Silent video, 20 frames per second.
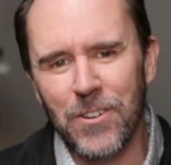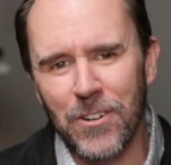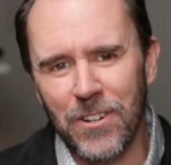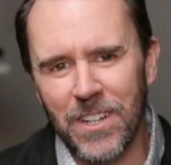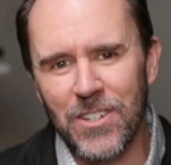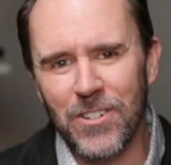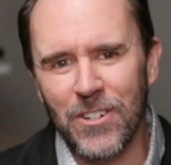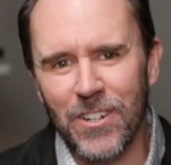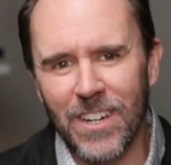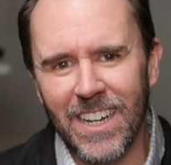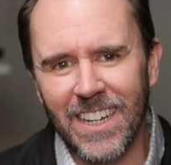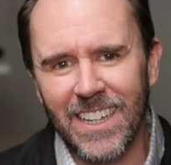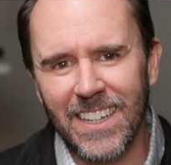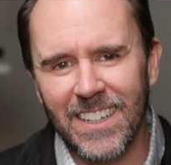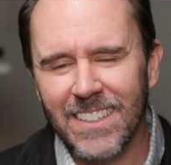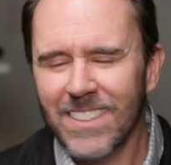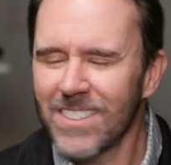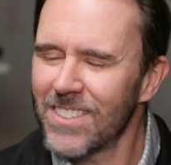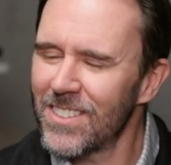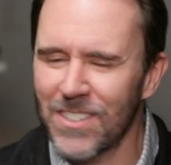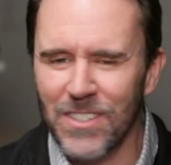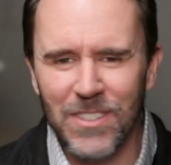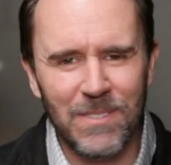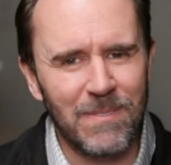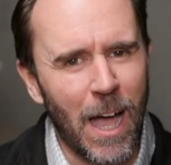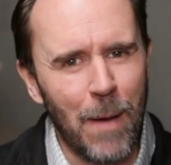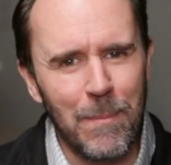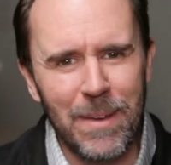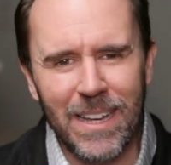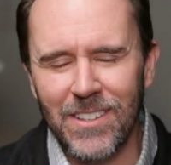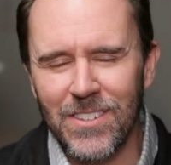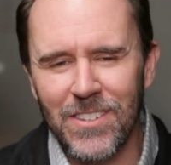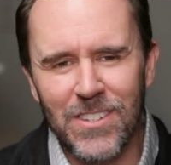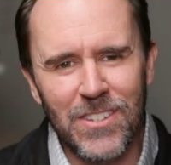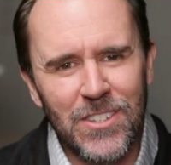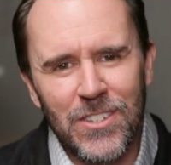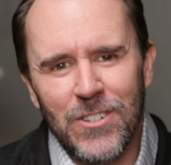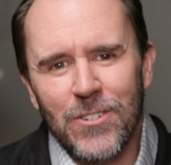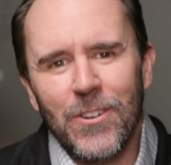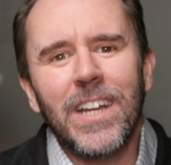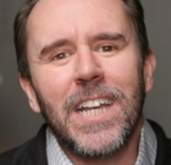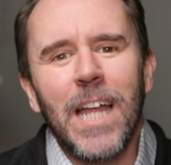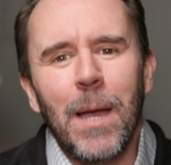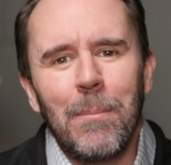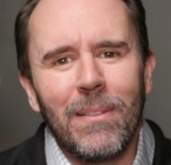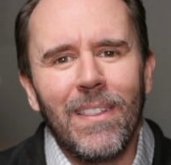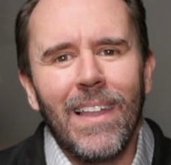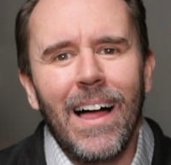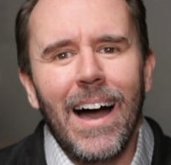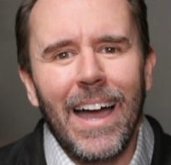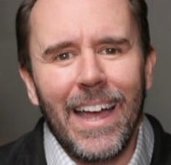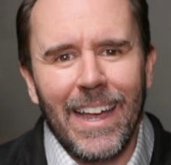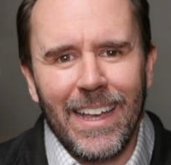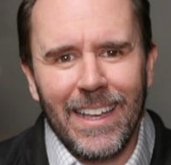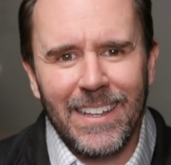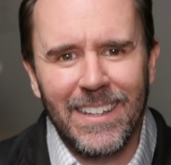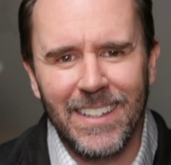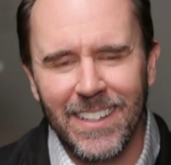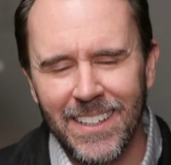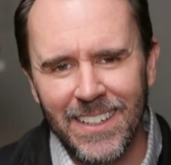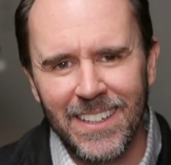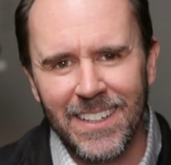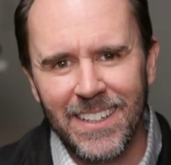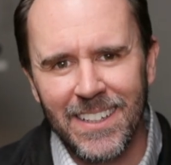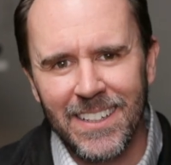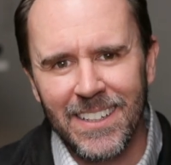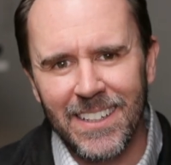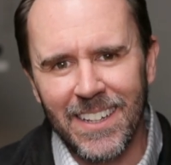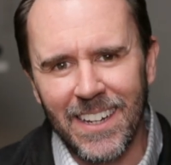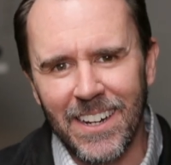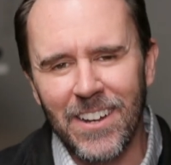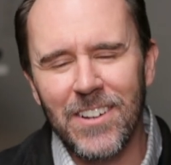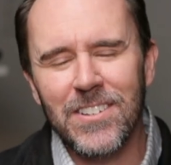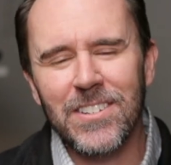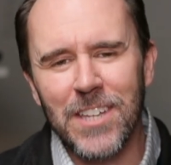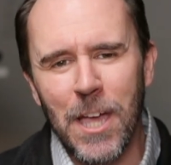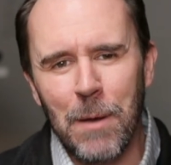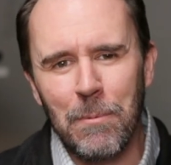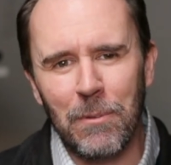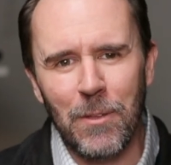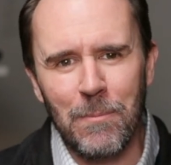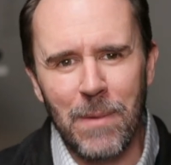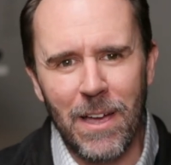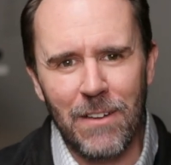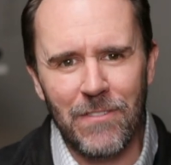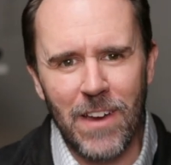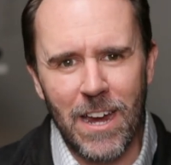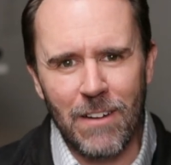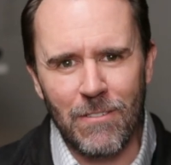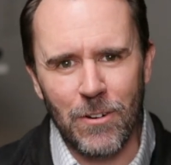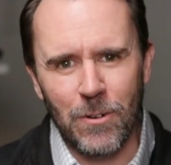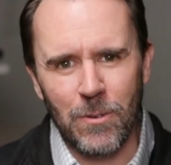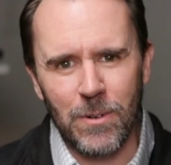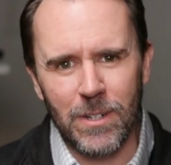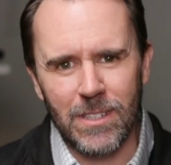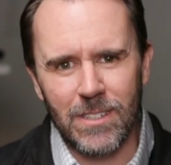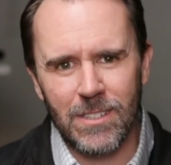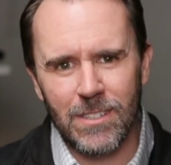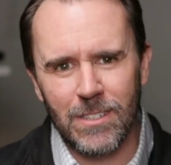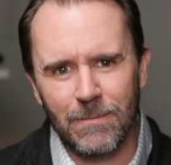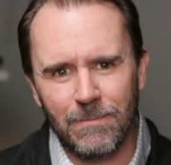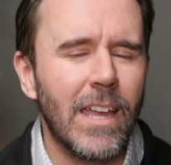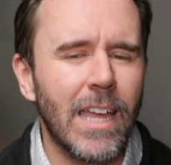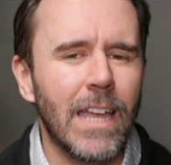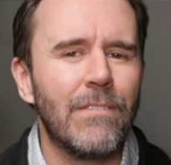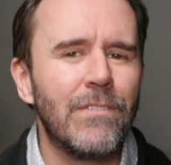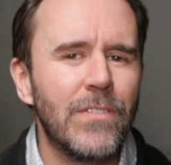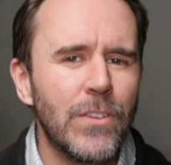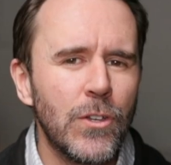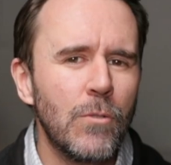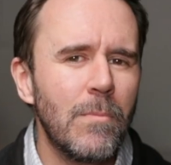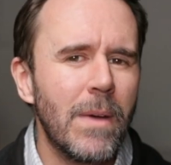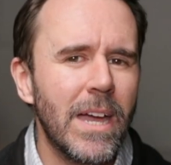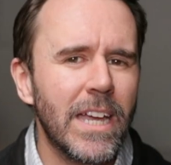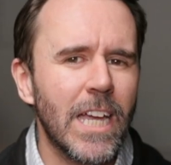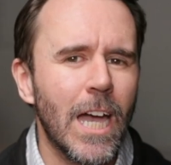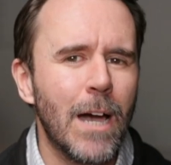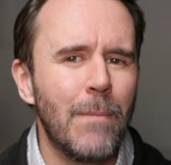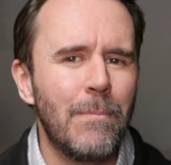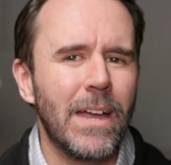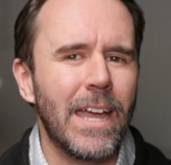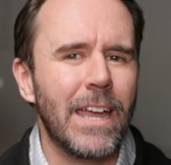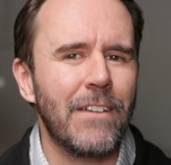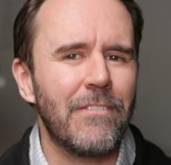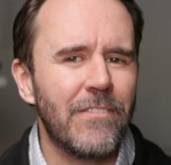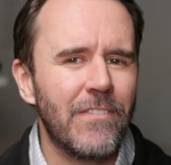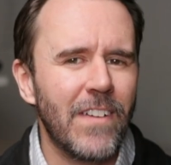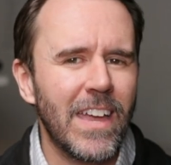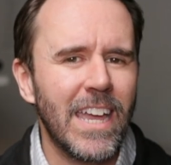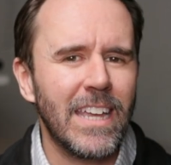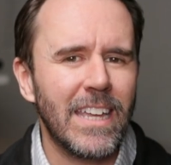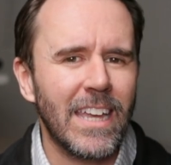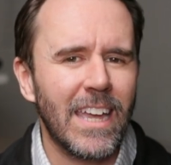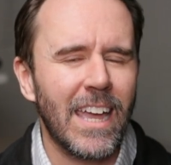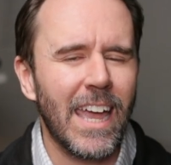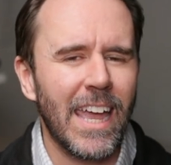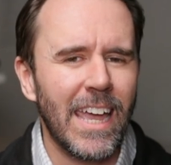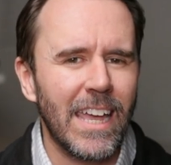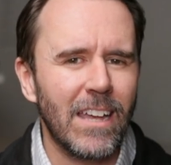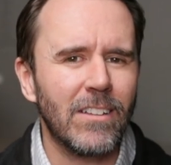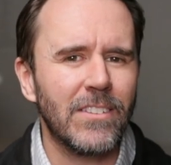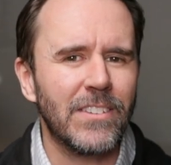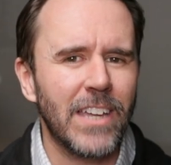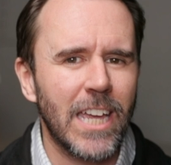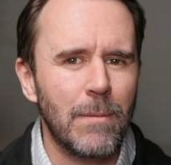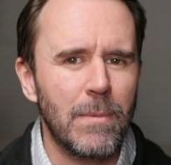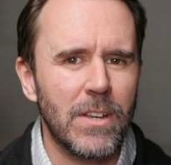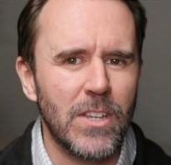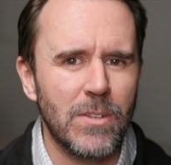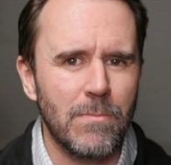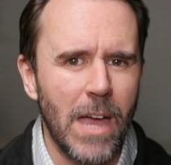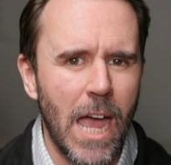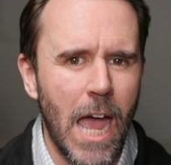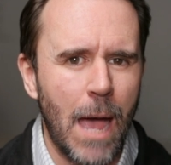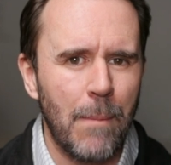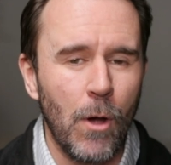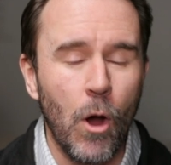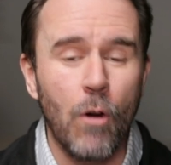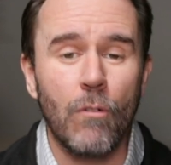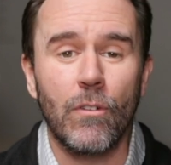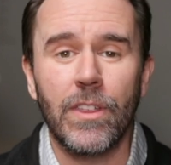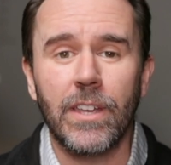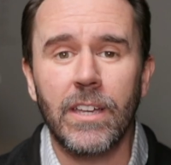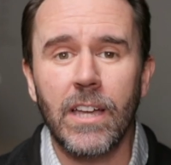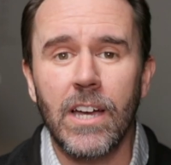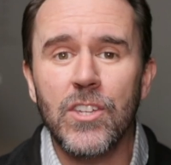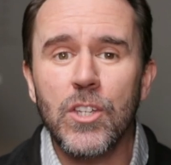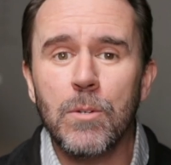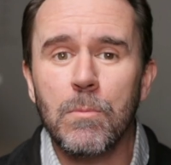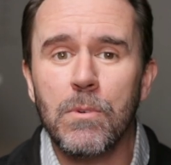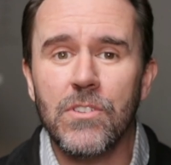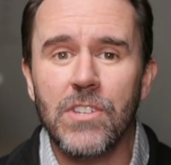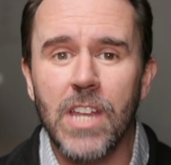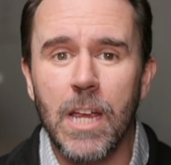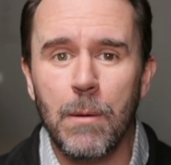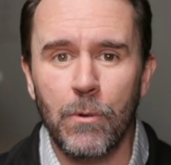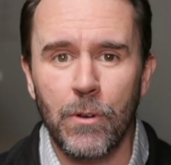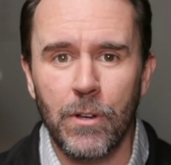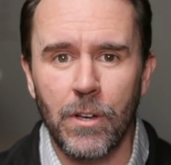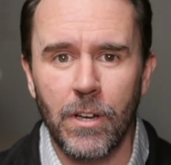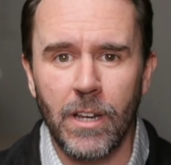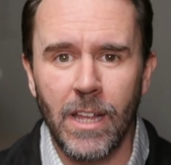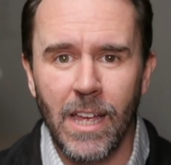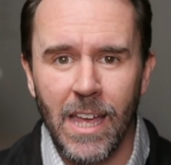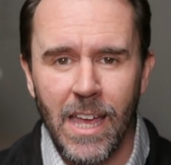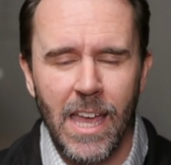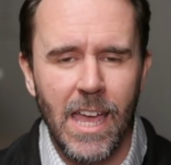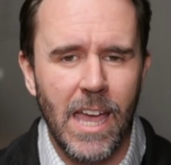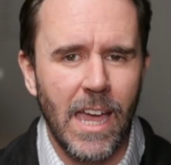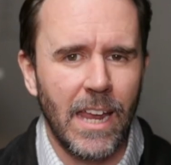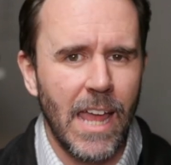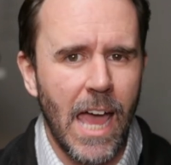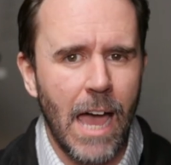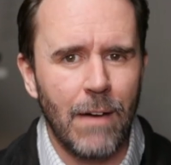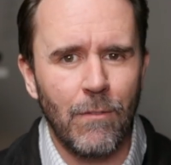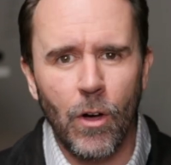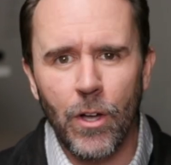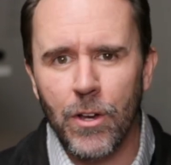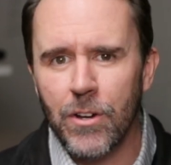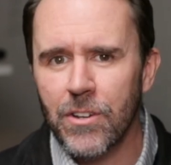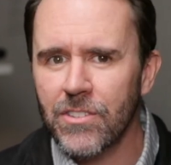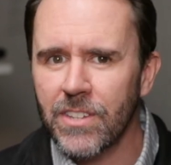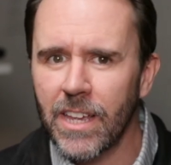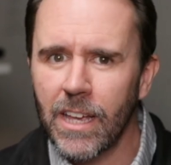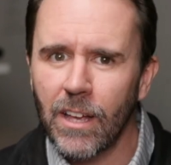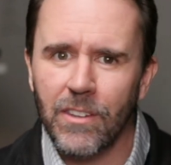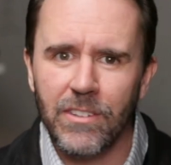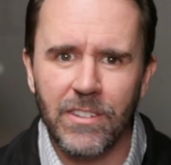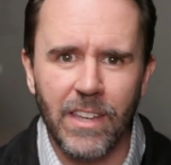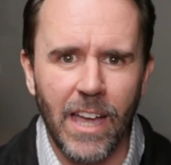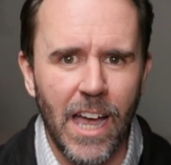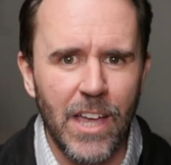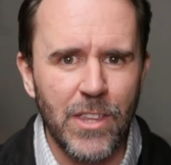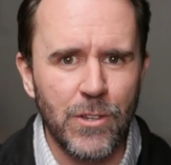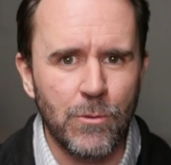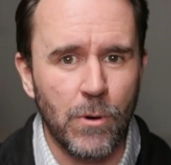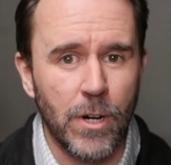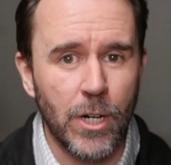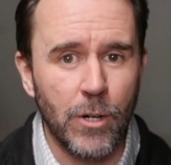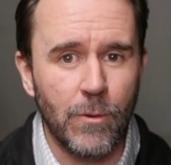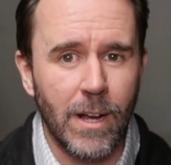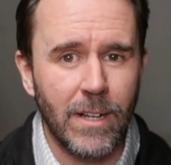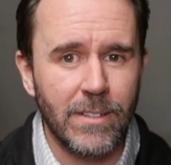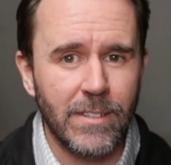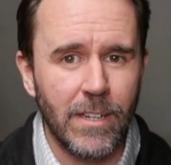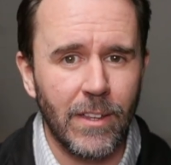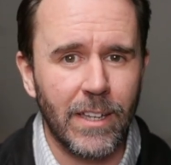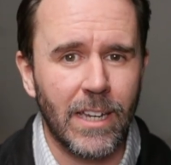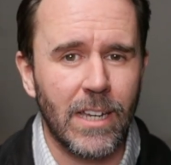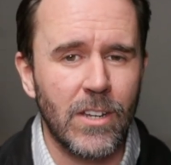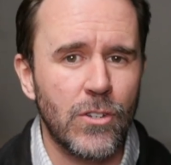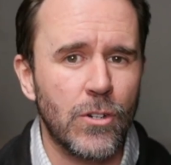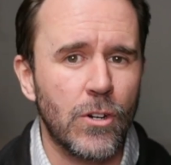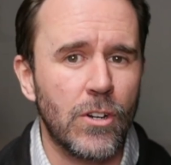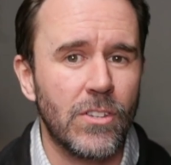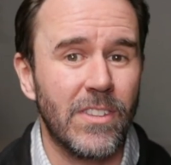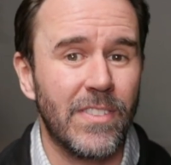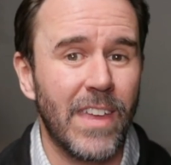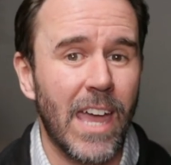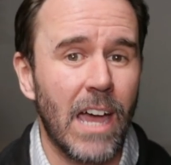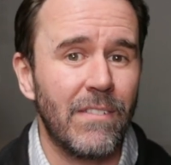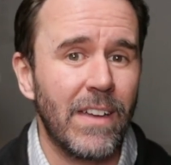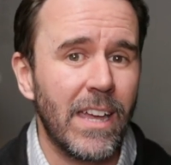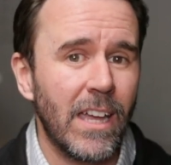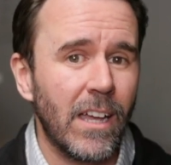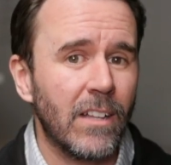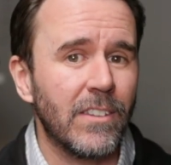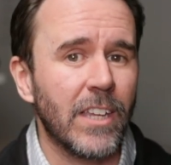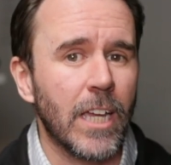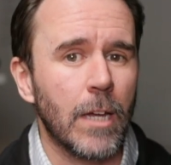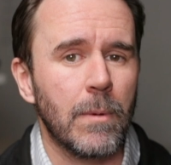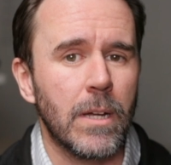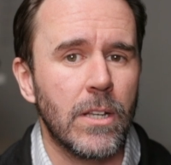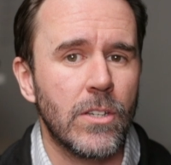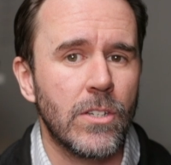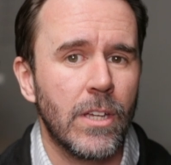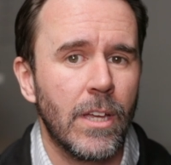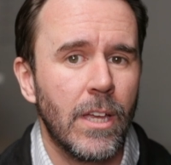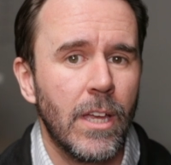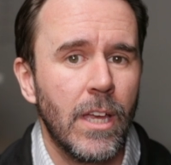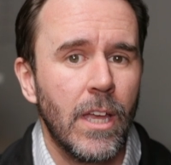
dirty trick, just I mean just straight up lying. And here's a couple of my favorite ones. If you make up a fake hail damage map over the customer's neighborhood and have all your sales guys run around telling insurers that they have hail damage,